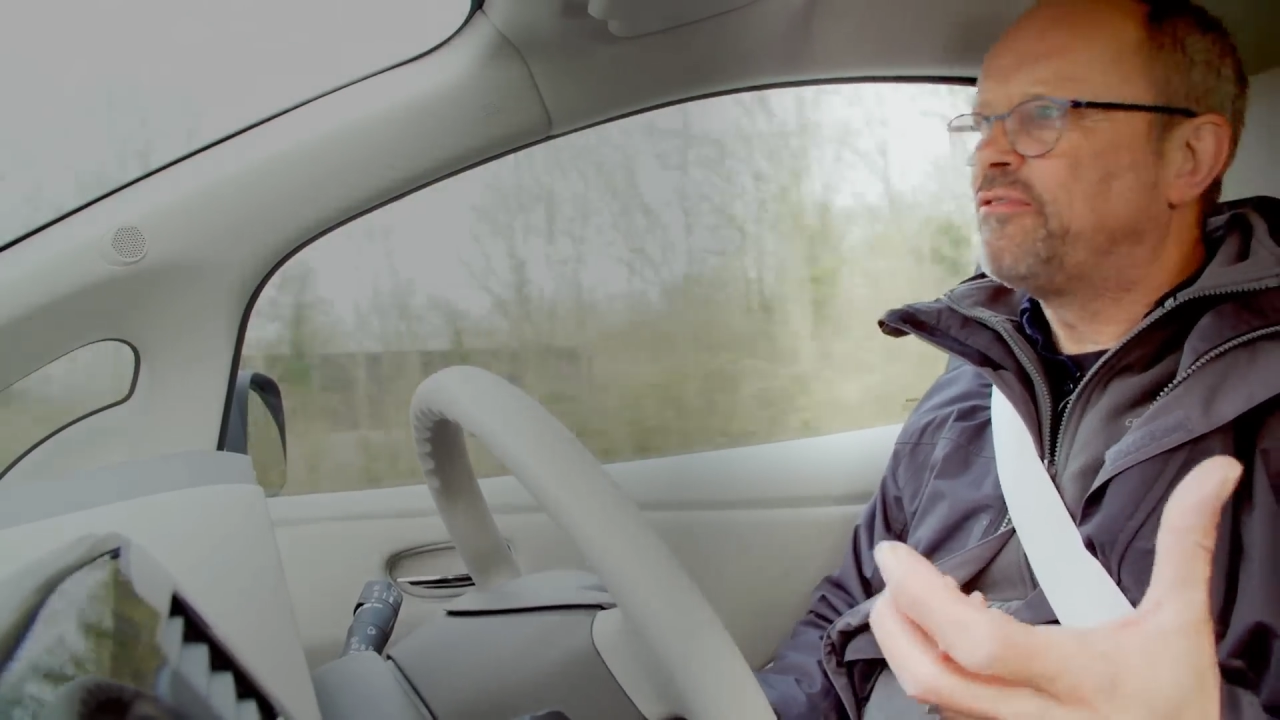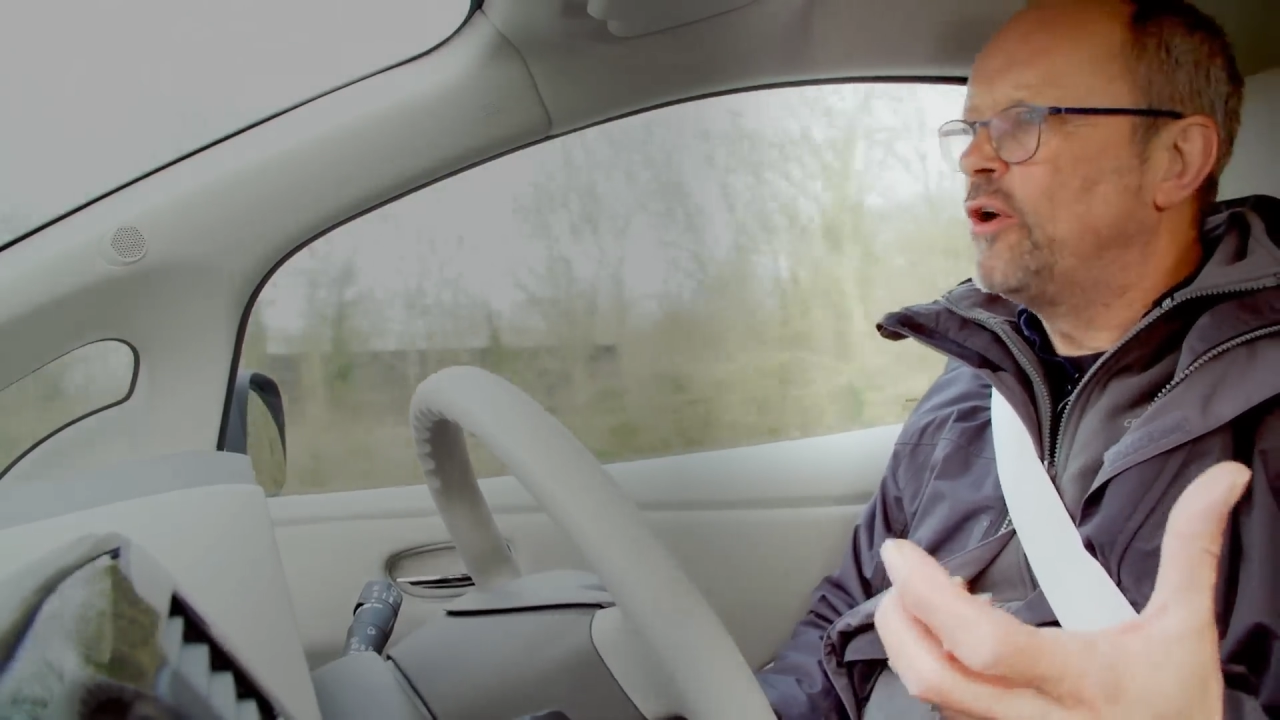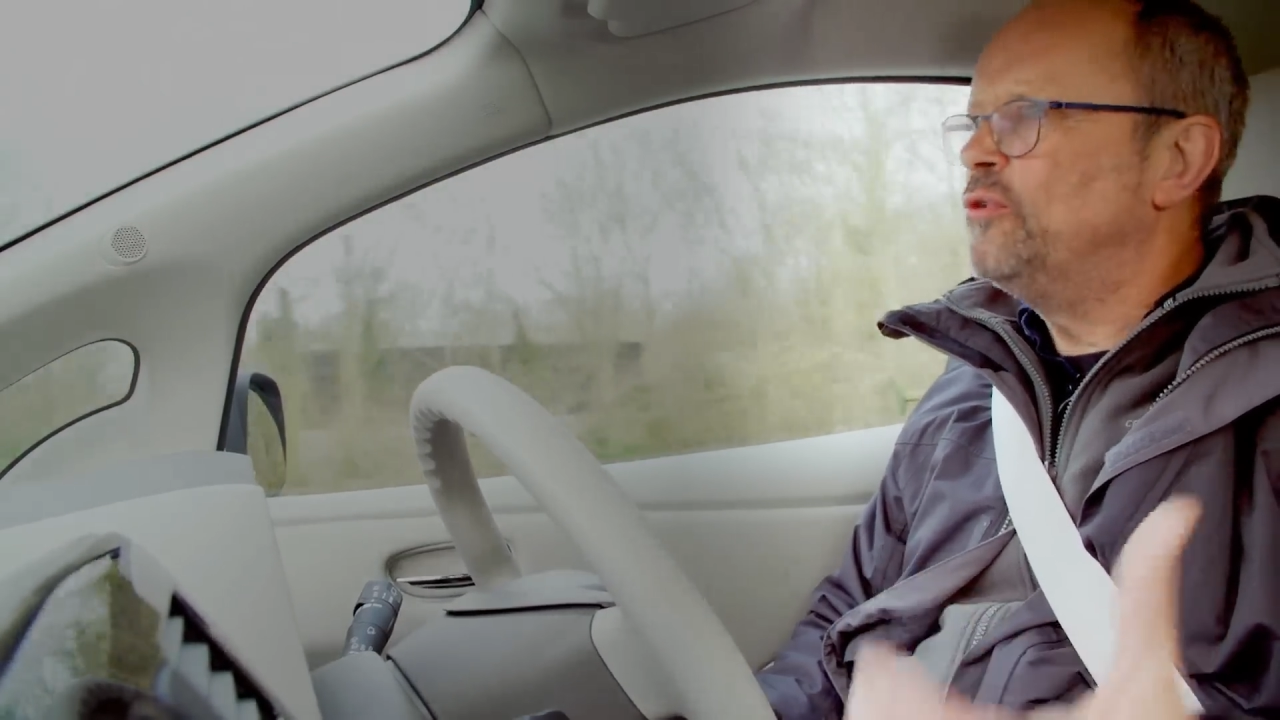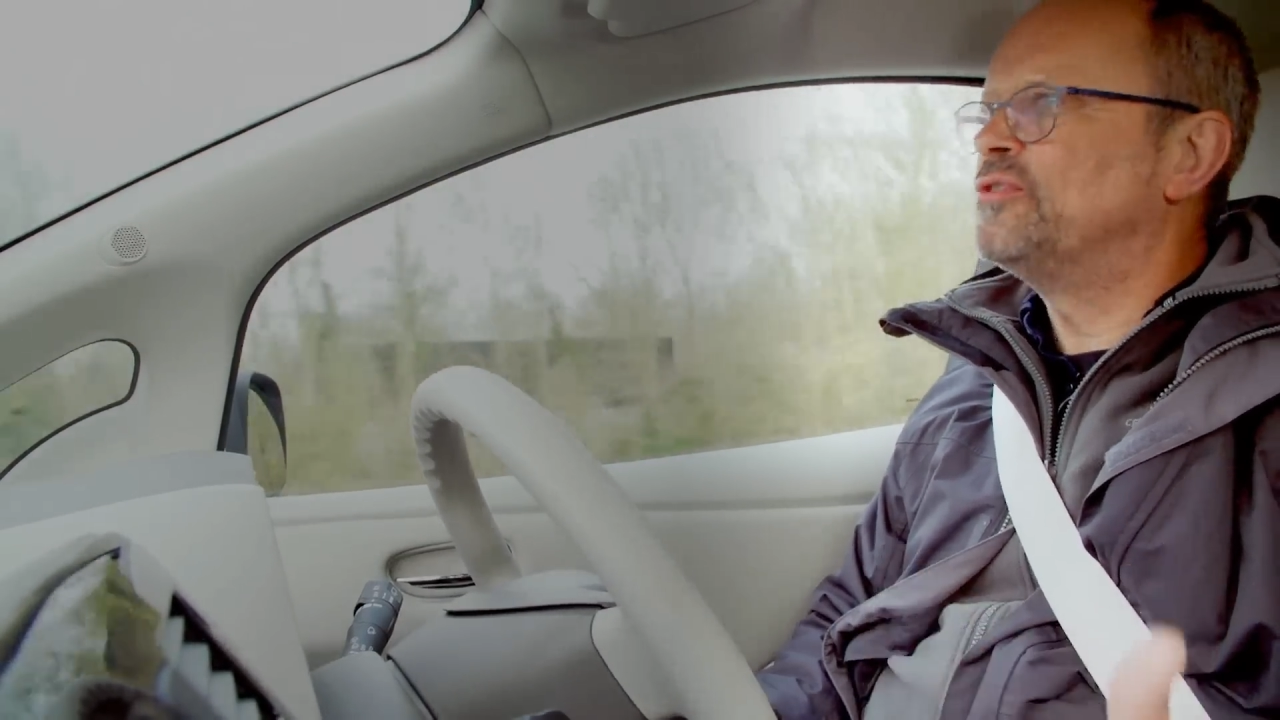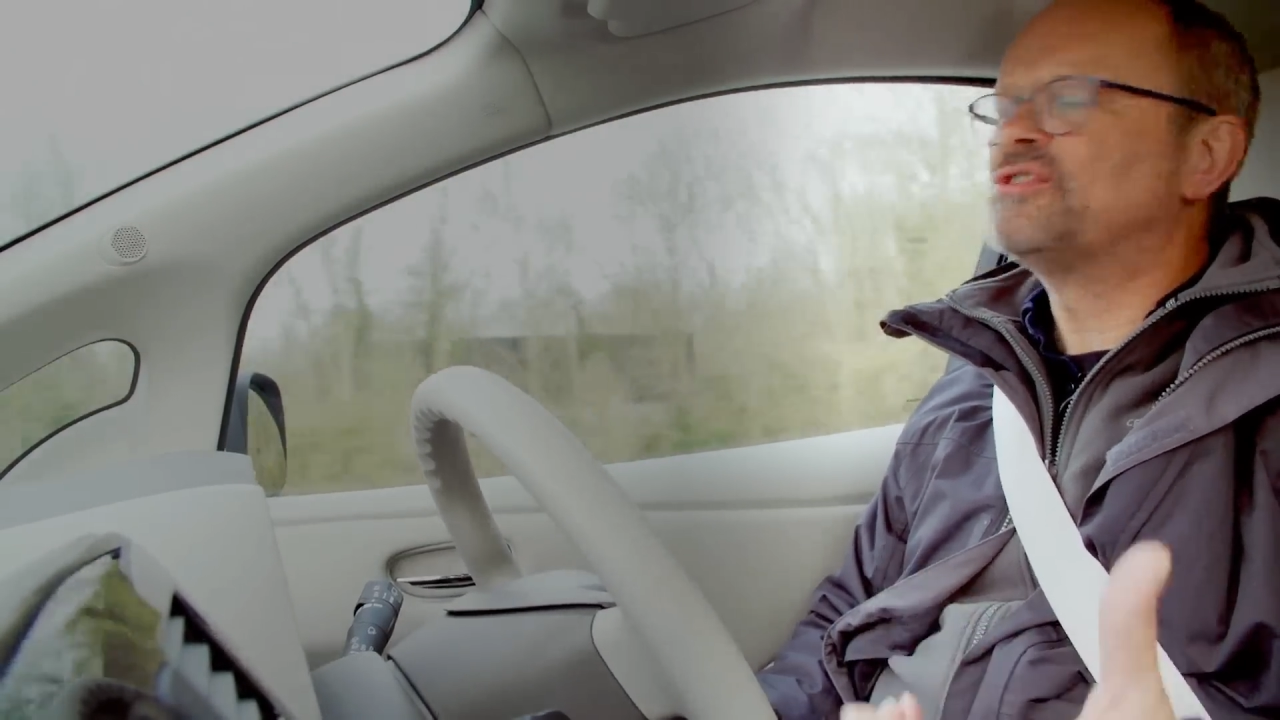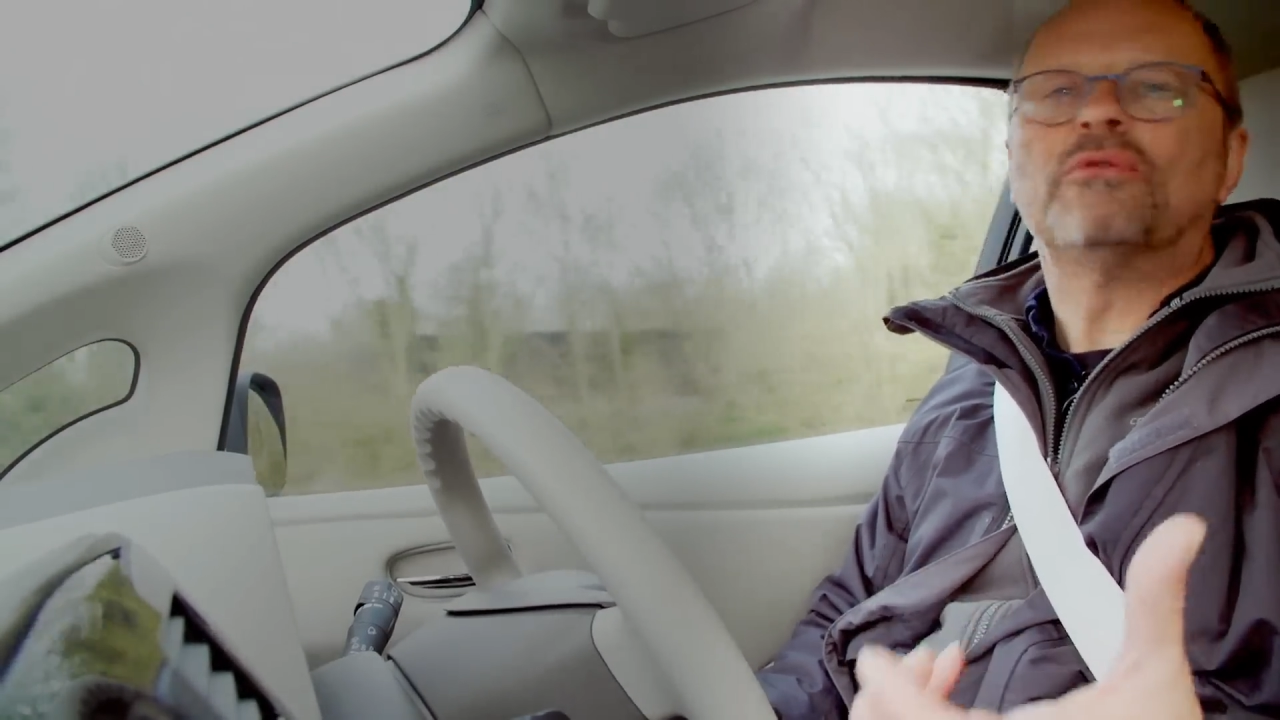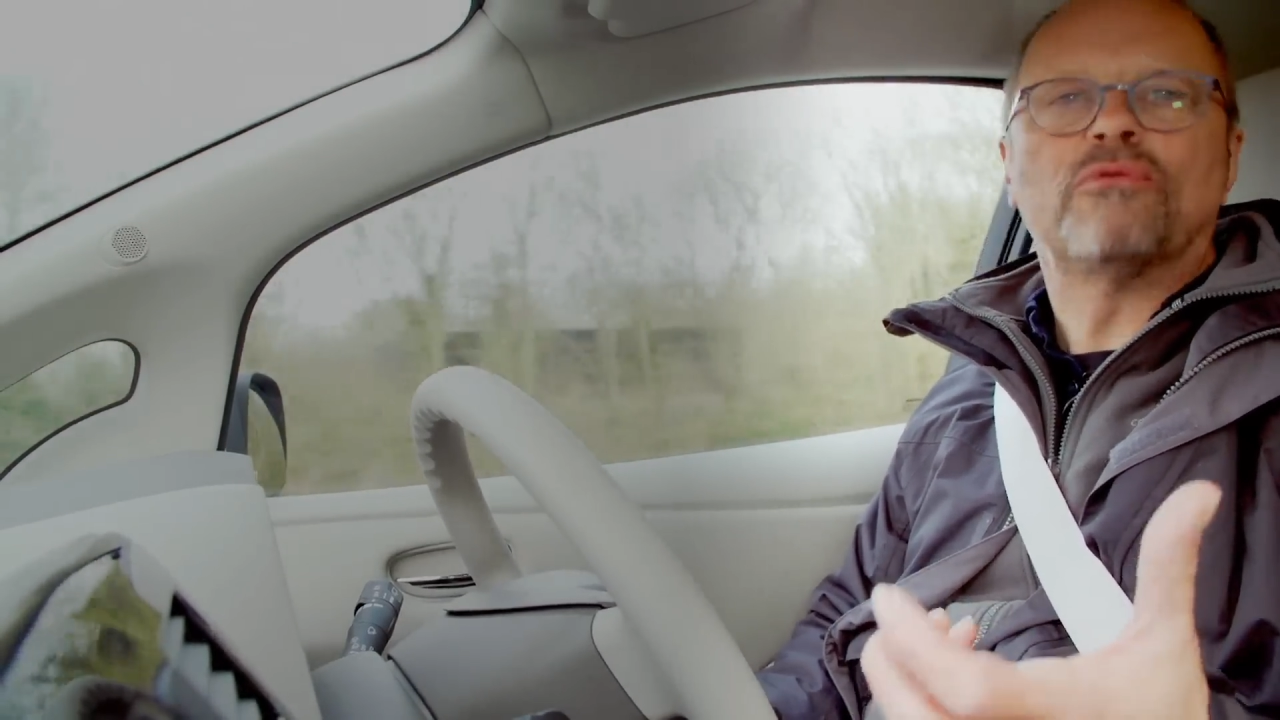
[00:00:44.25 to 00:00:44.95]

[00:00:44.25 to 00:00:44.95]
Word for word: phones that